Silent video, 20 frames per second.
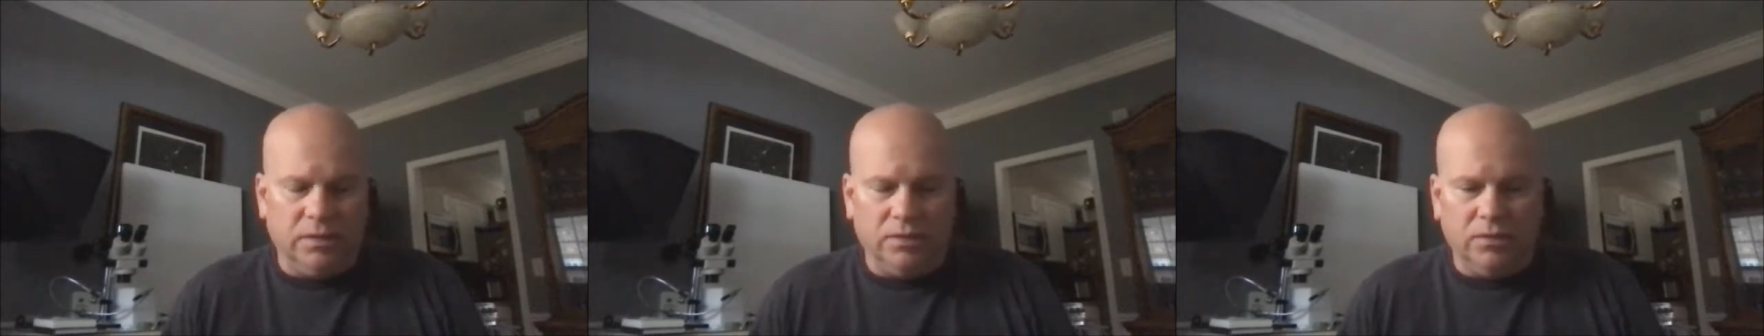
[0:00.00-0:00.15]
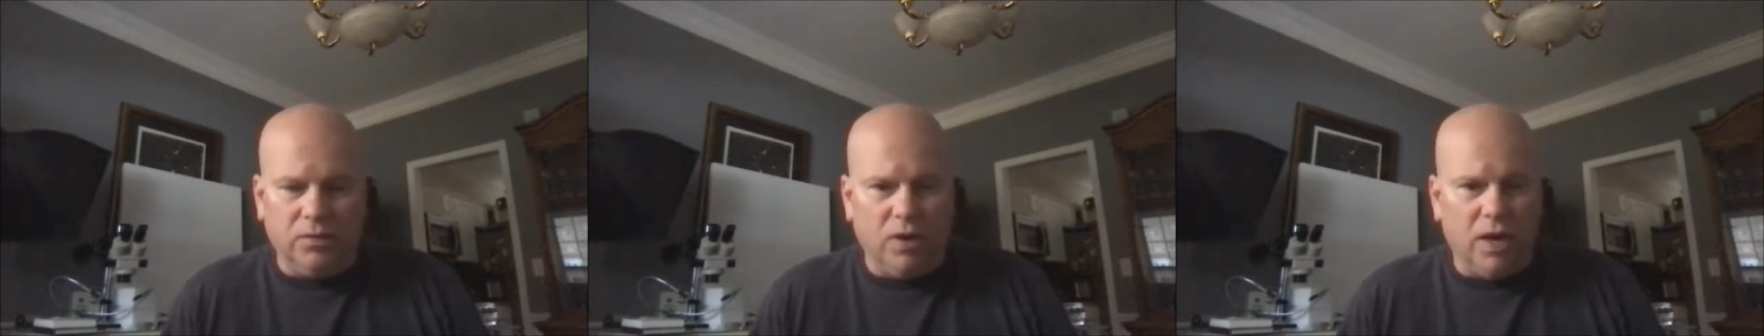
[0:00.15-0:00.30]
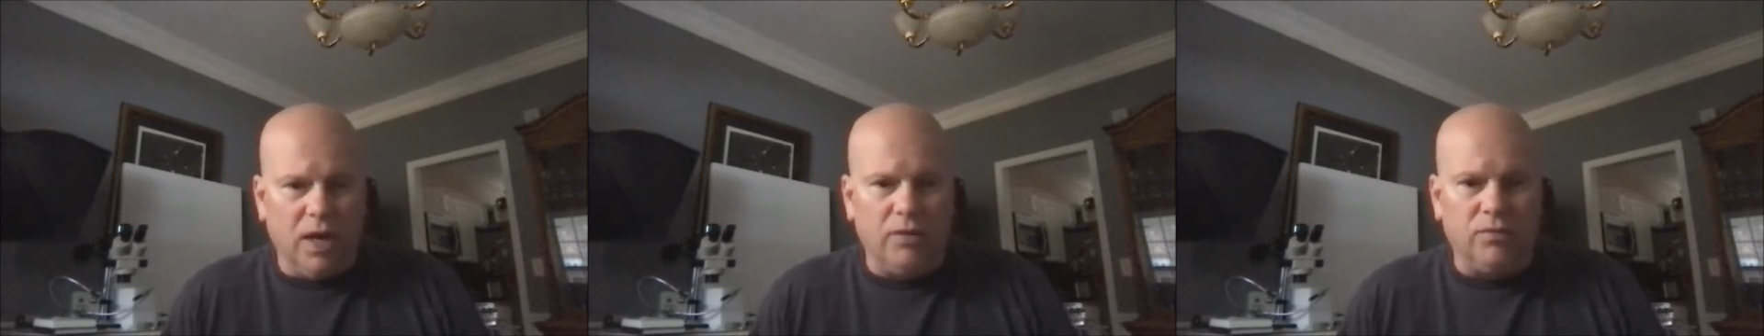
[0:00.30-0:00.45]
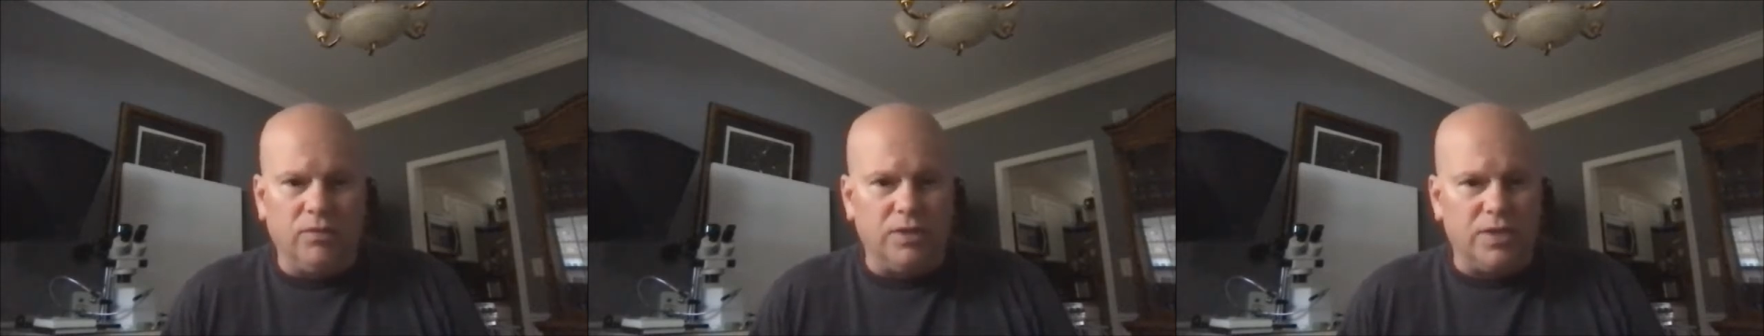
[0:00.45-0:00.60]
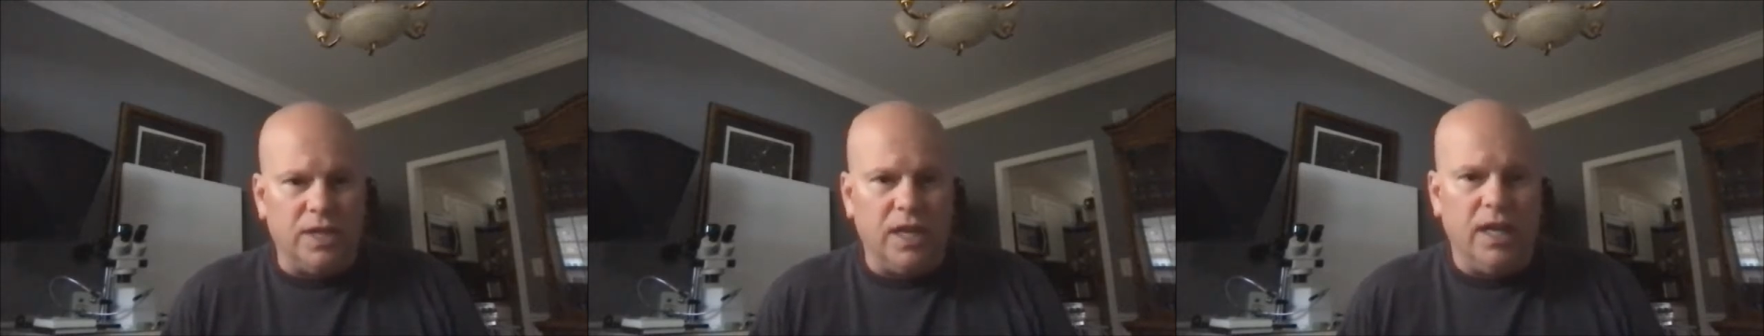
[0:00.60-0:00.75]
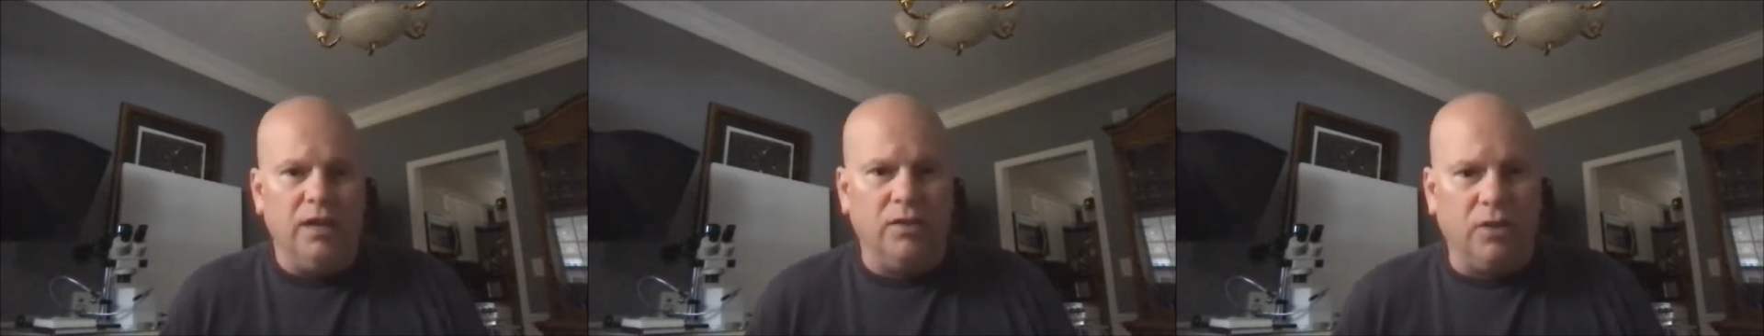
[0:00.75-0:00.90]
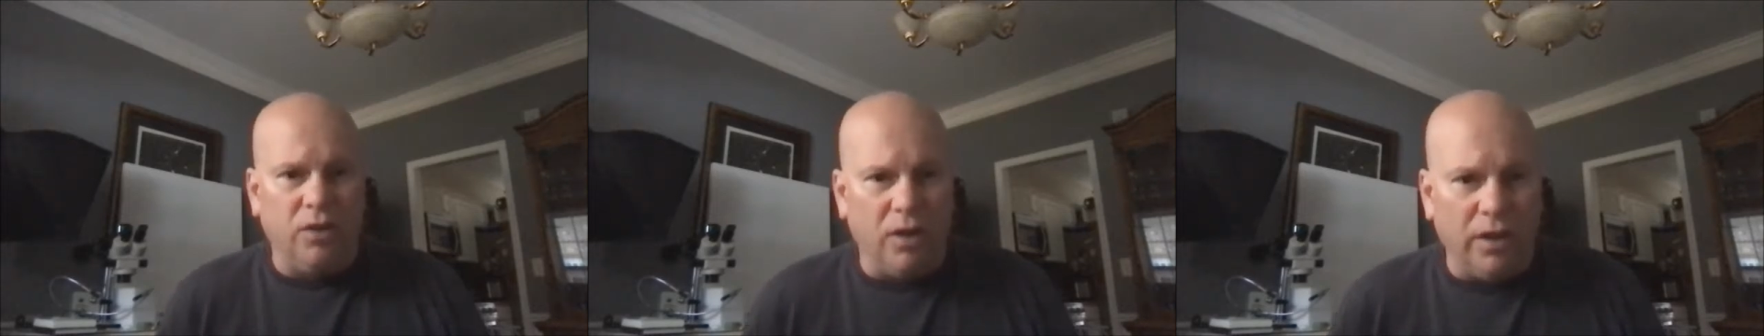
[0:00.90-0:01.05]
ground to
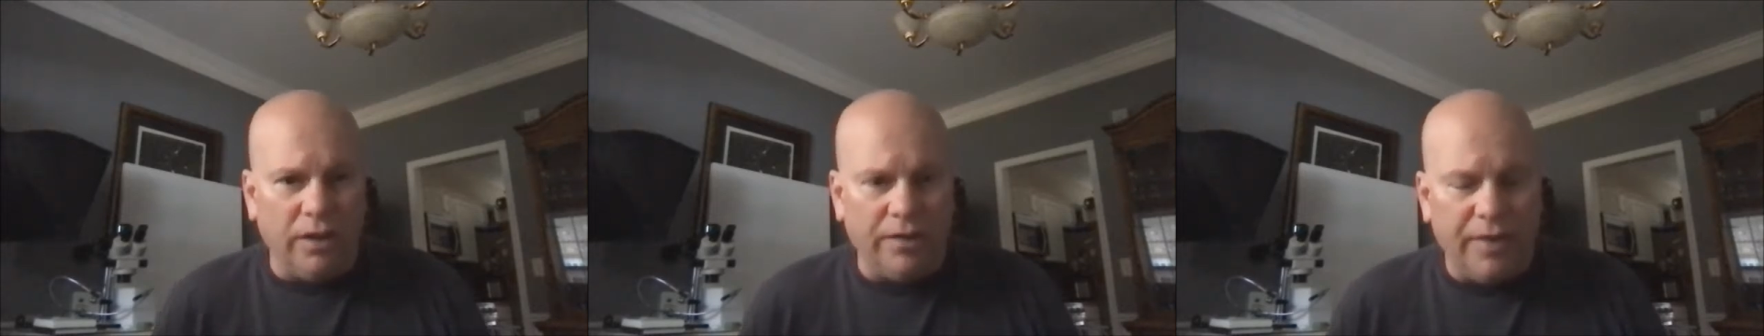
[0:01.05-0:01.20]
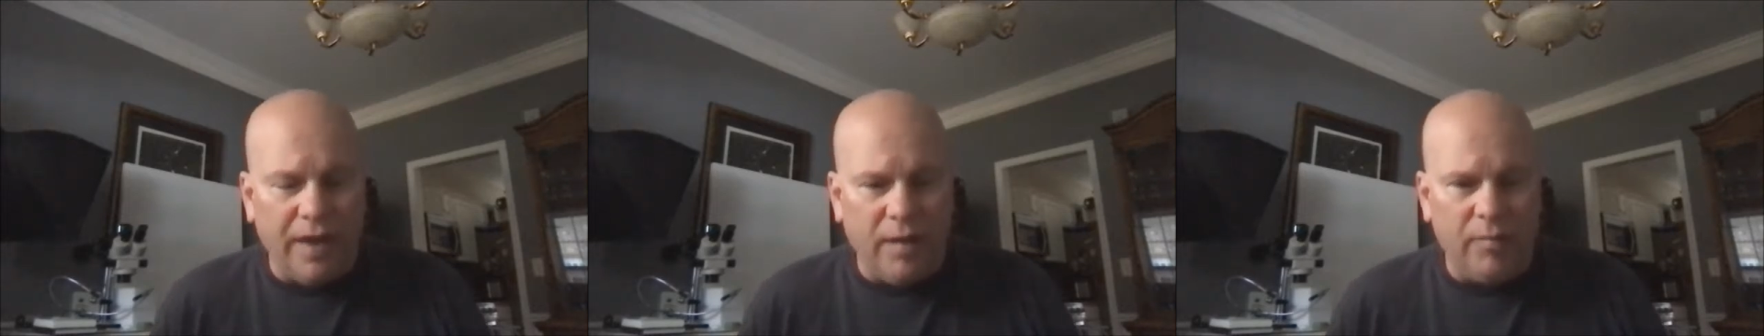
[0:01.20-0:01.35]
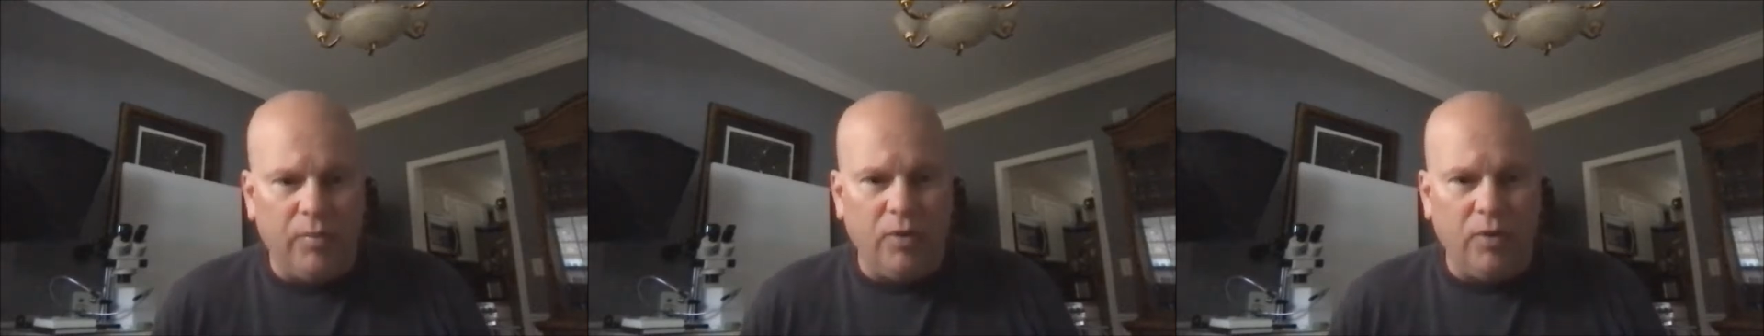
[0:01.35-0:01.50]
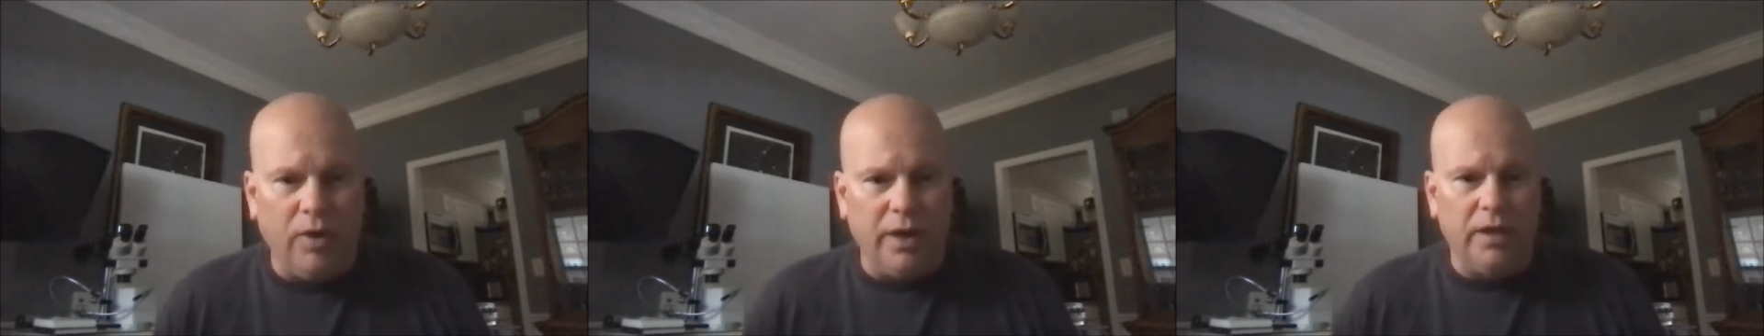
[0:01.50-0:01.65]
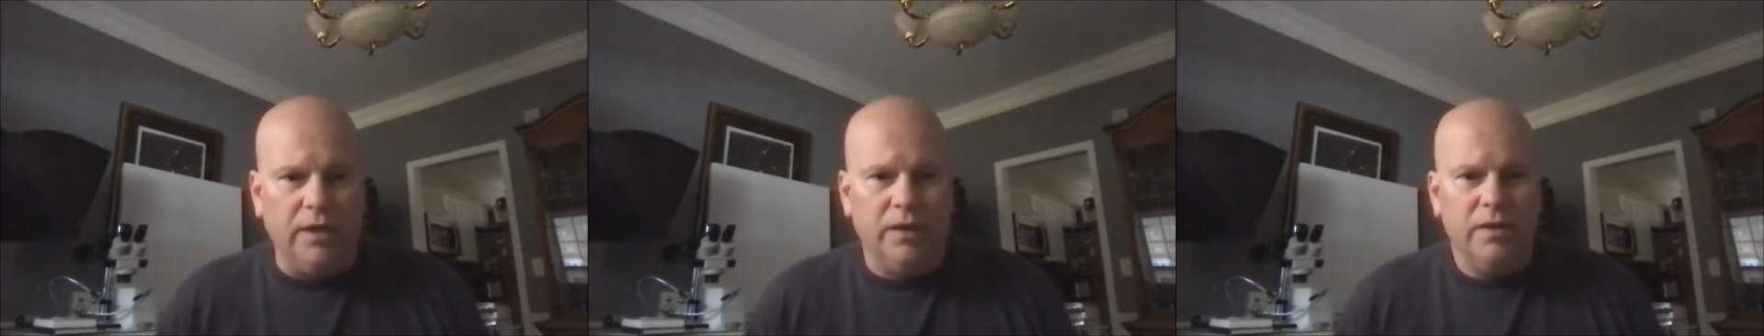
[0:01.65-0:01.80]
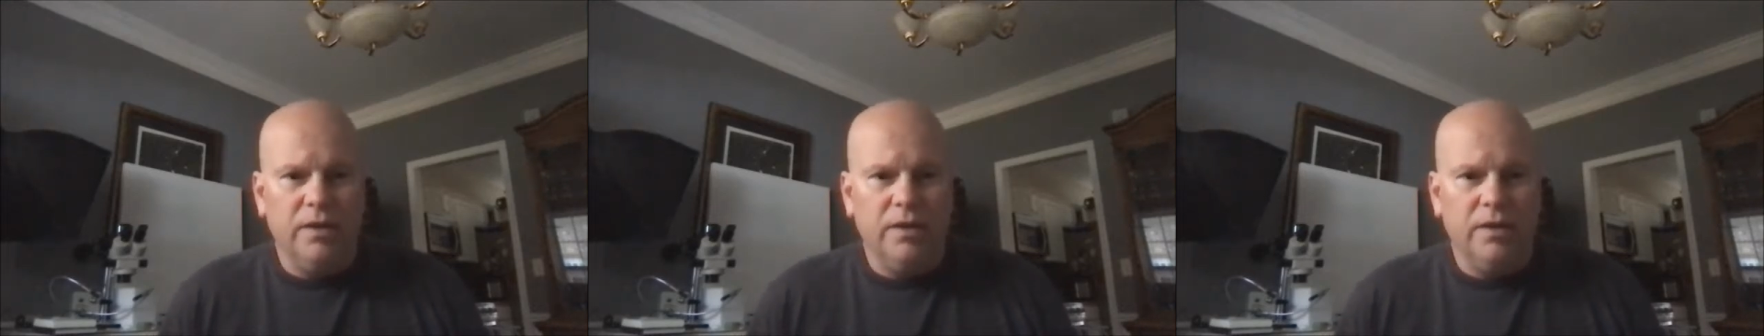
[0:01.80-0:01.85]
stand on at that point.